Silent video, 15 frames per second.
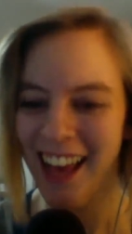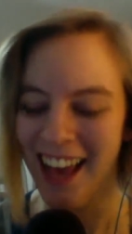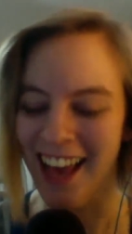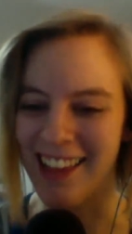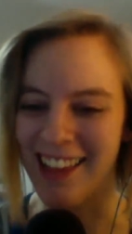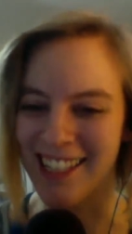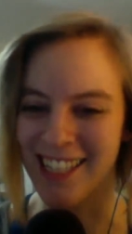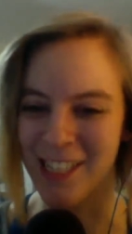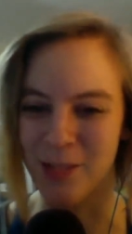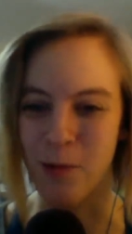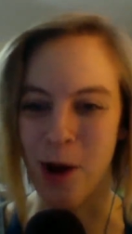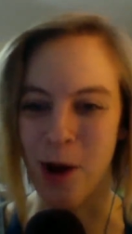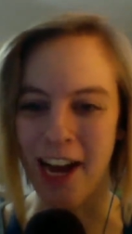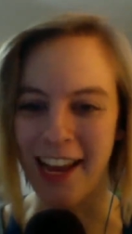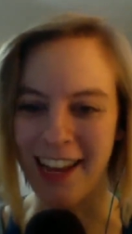and this is
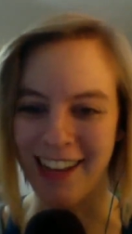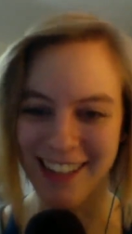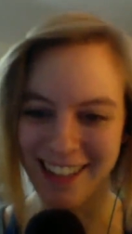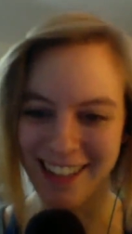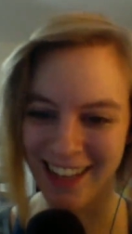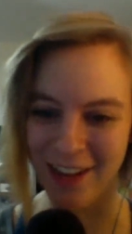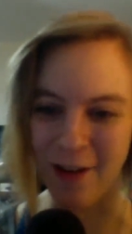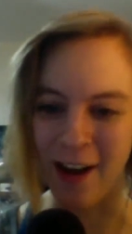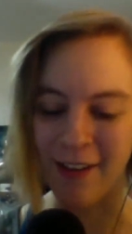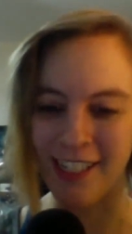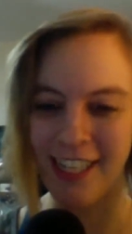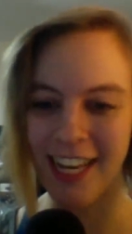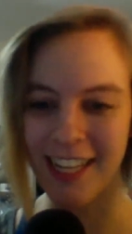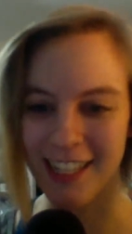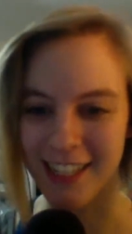why. You have
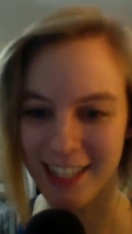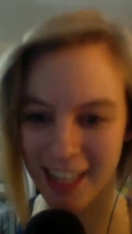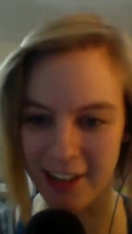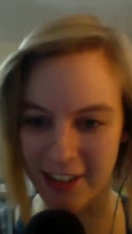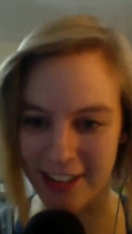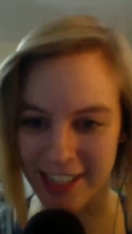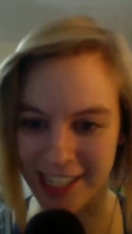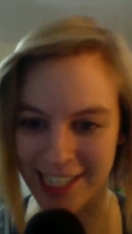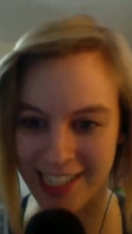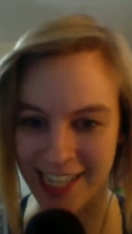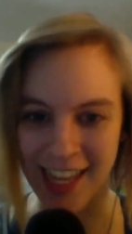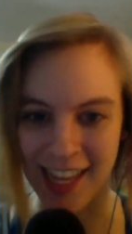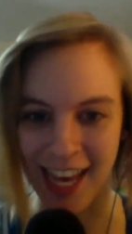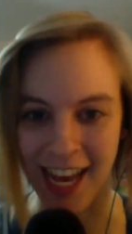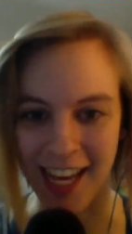to like literally
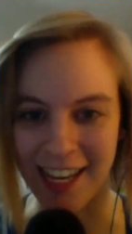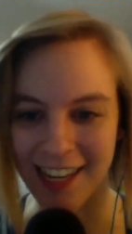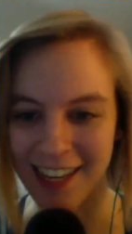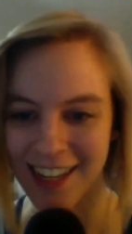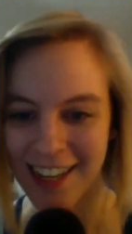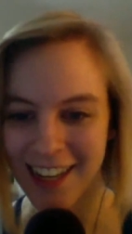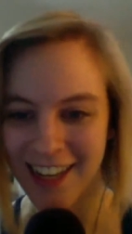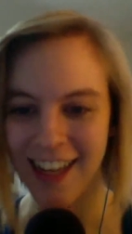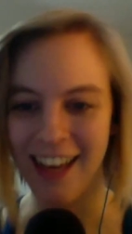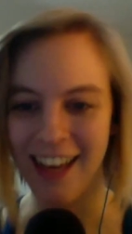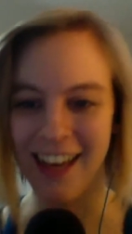say that, and